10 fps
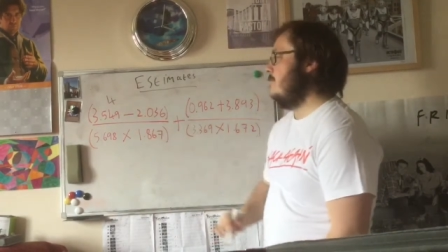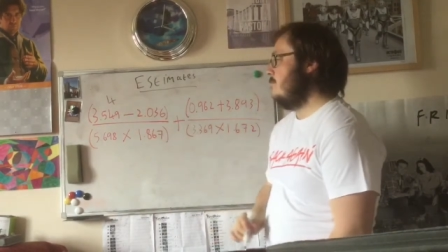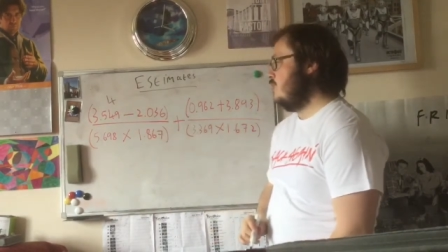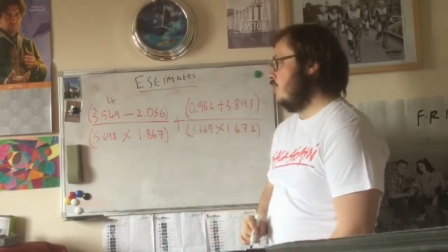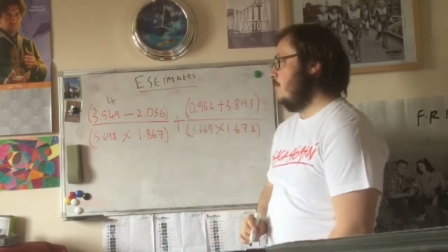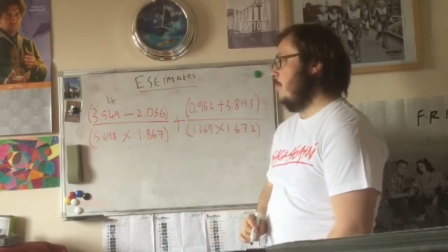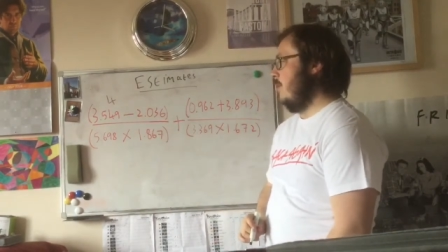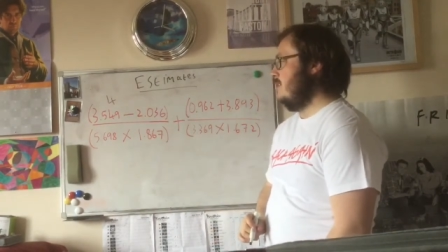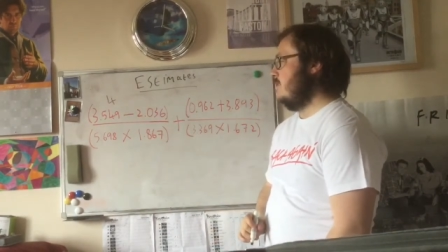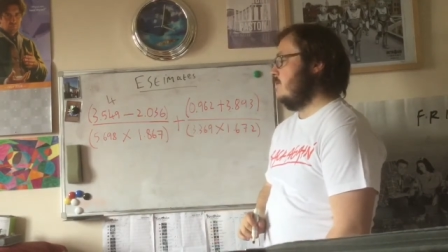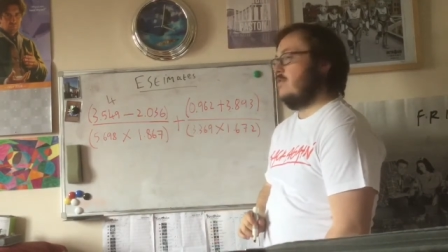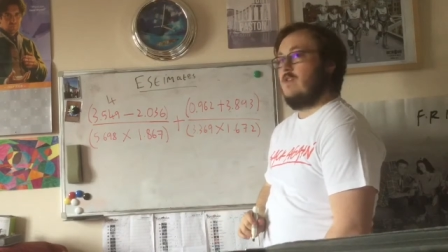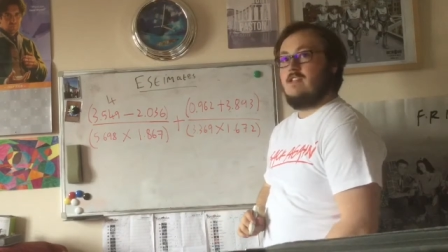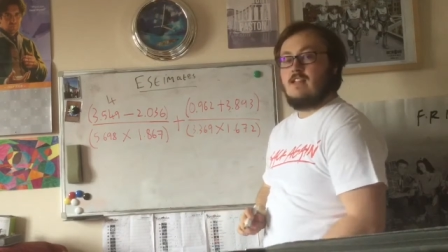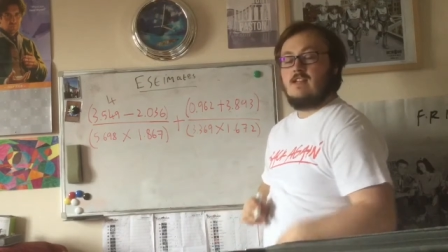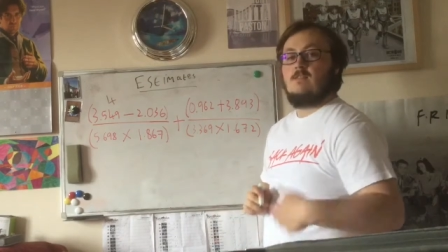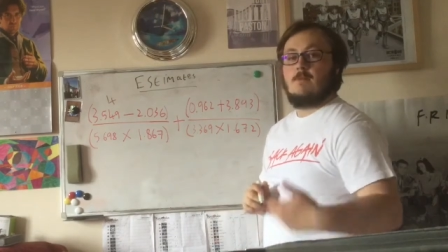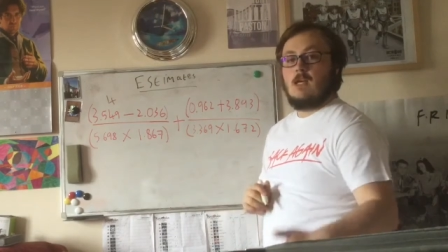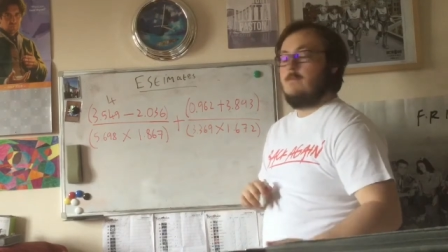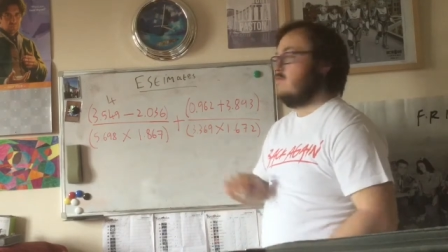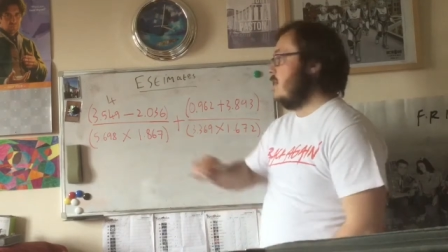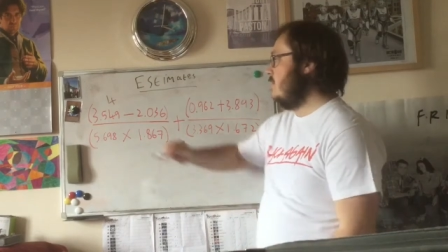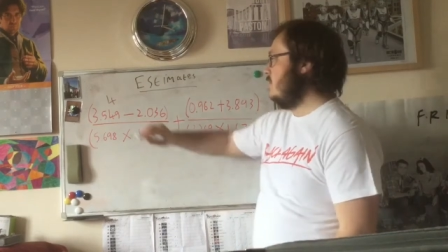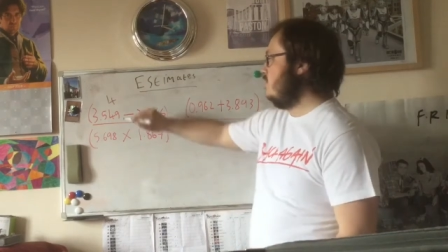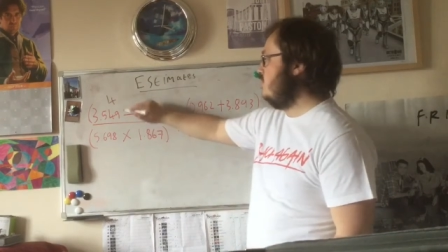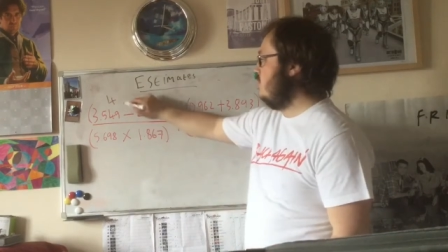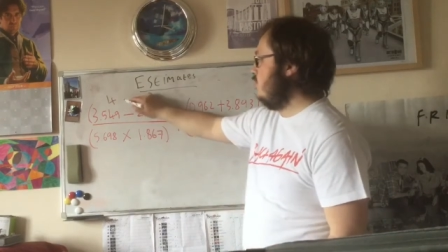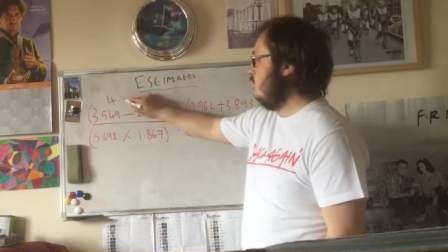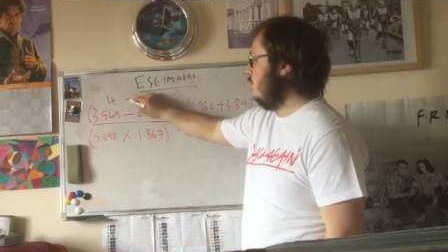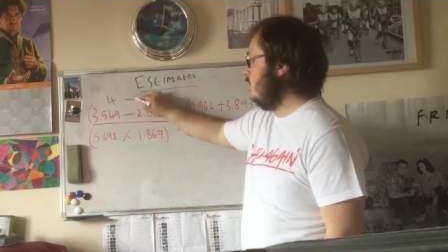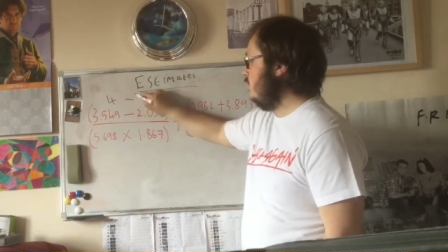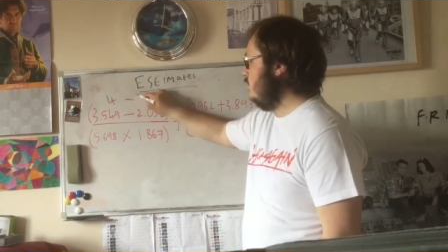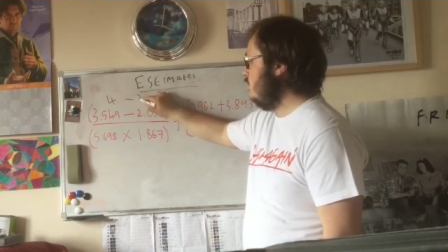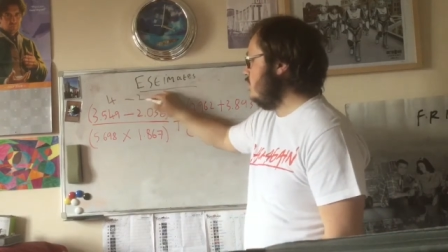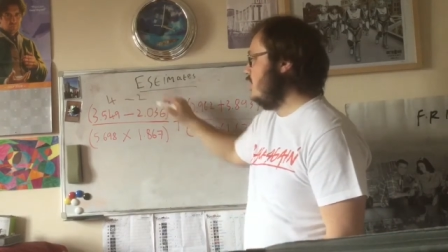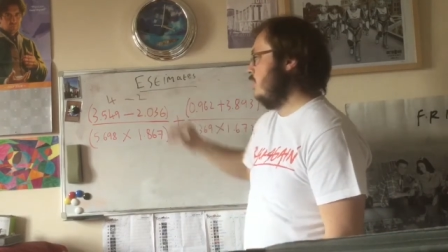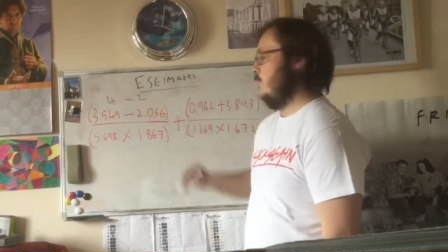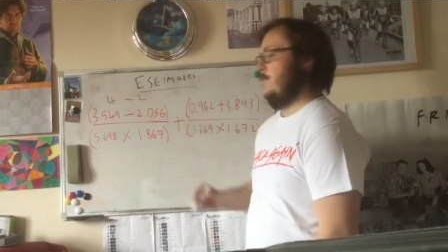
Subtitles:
2.036 becomes rounded to 2.